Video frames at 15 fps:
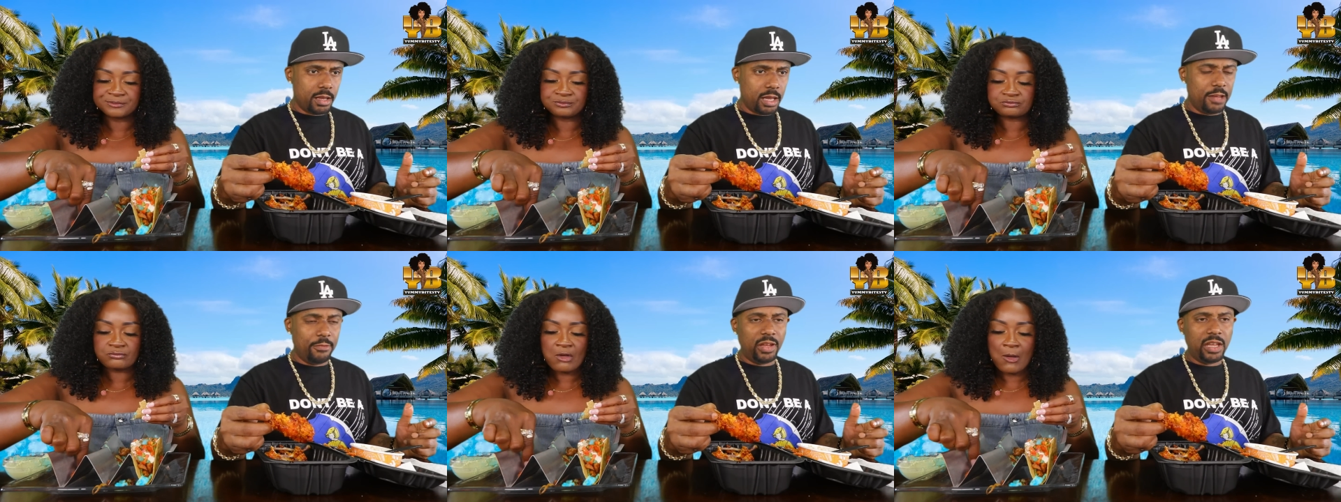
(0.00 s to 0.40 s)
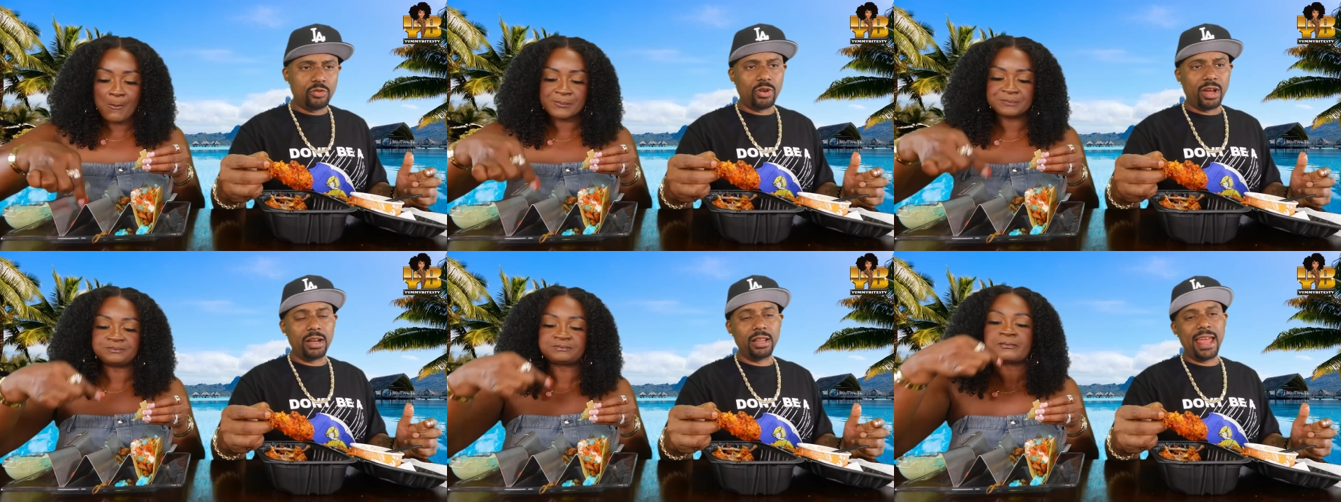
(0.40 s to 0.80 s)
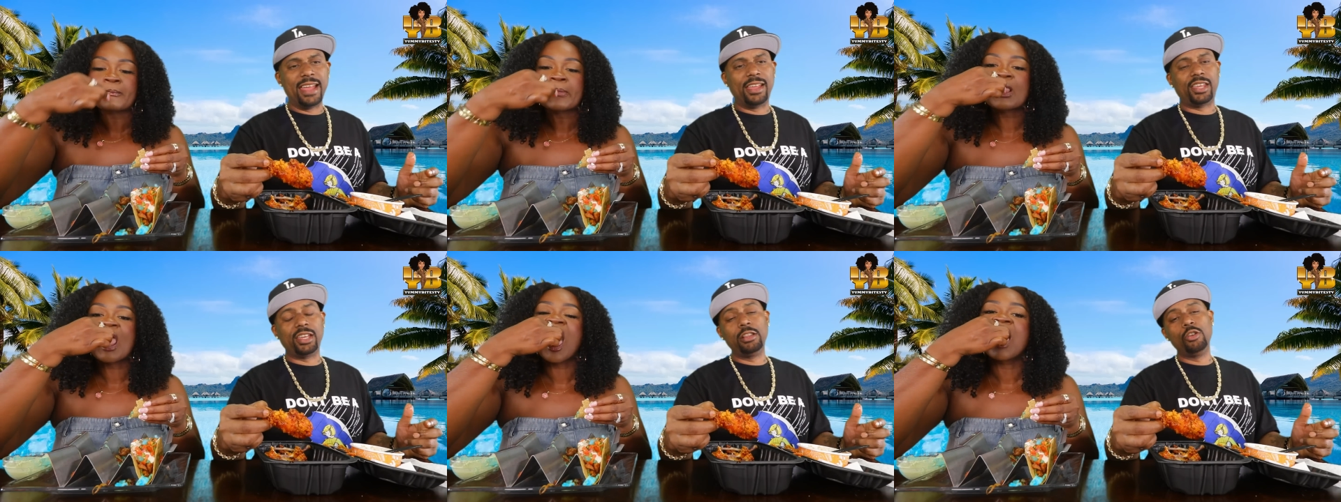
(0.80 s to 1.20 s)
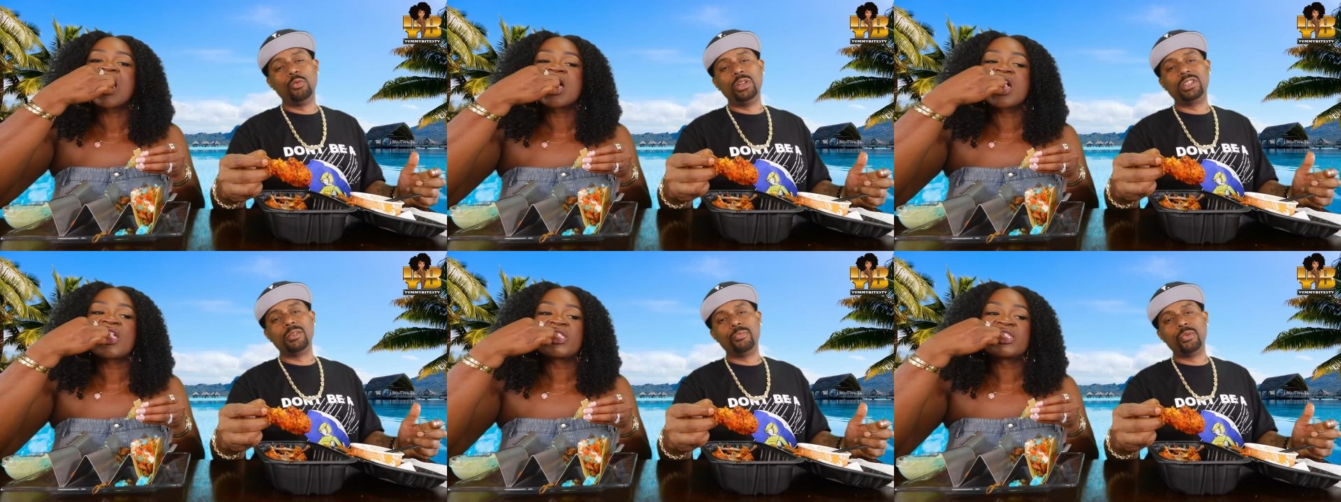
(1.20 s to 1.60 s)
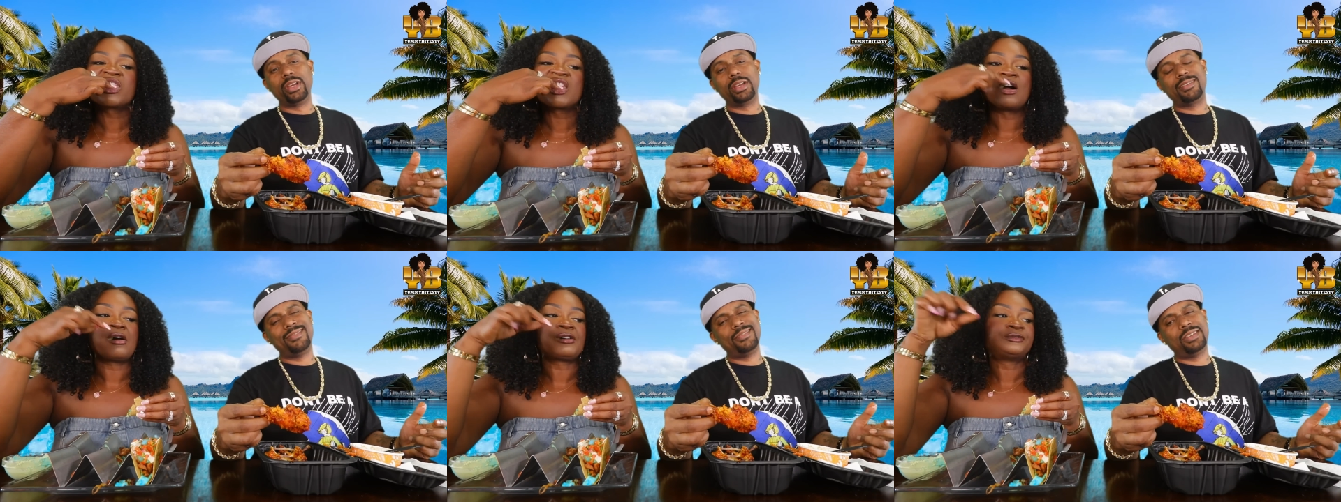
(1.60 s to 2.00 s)
Speaker 1: if he trying to like kill her with the
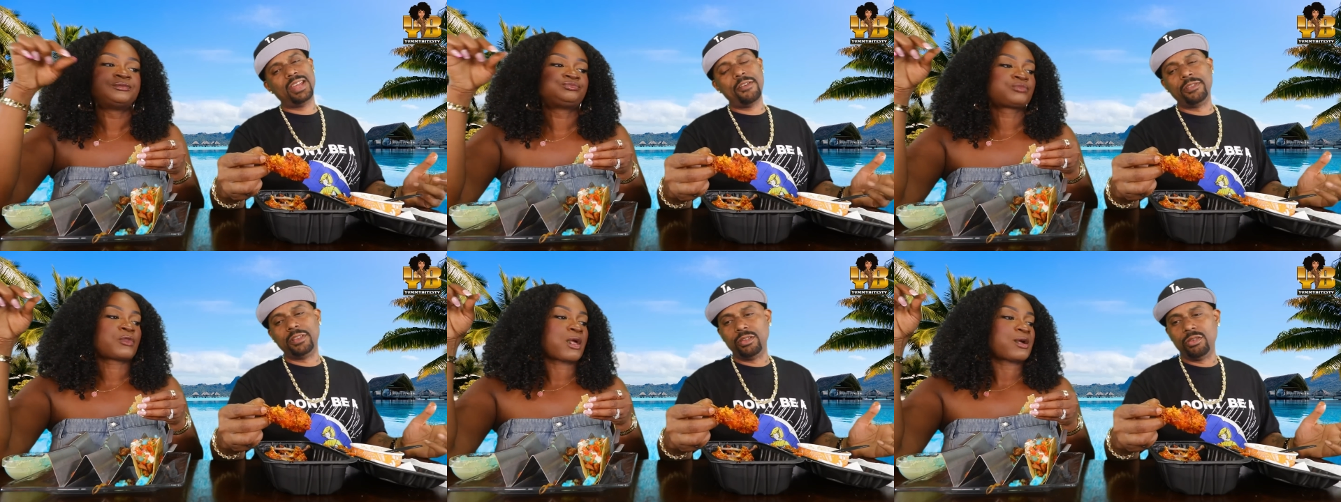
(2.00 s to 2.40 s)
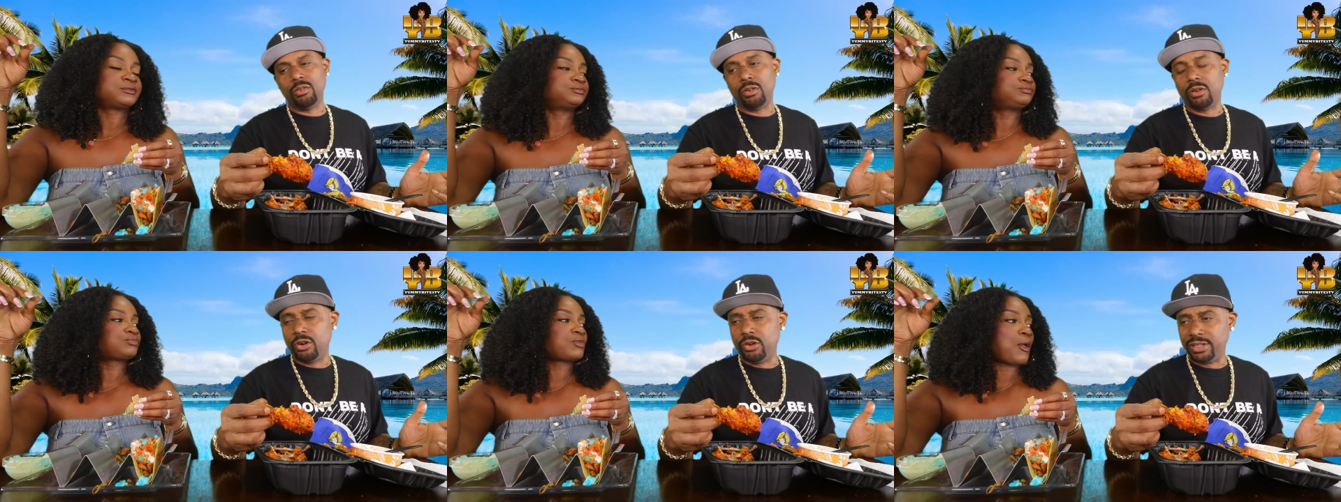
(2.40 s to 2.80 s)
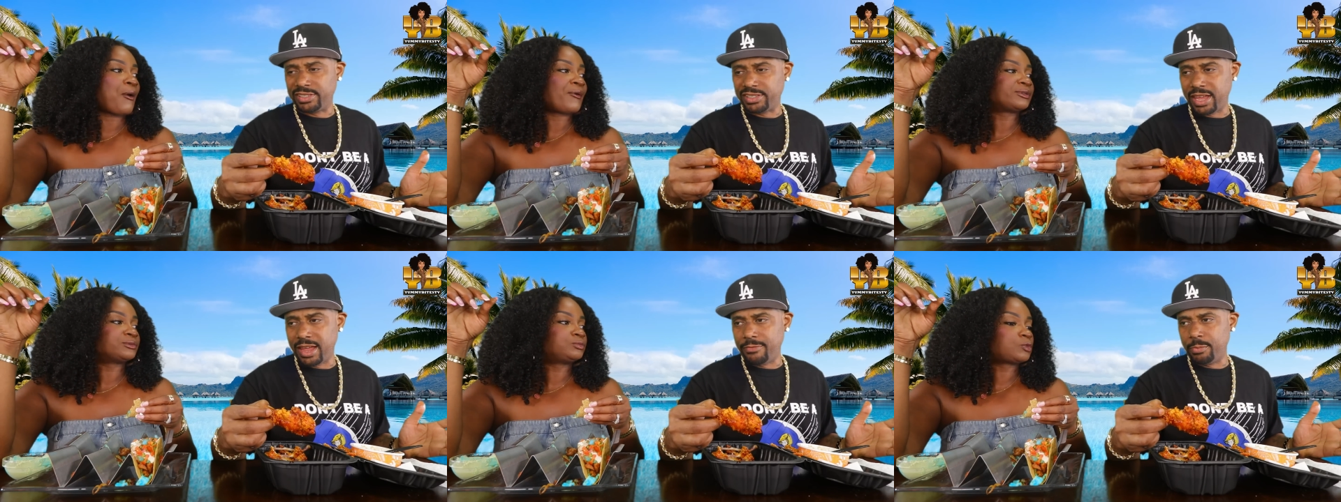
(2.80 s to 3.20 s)
brick, definitely you're going to go and save her.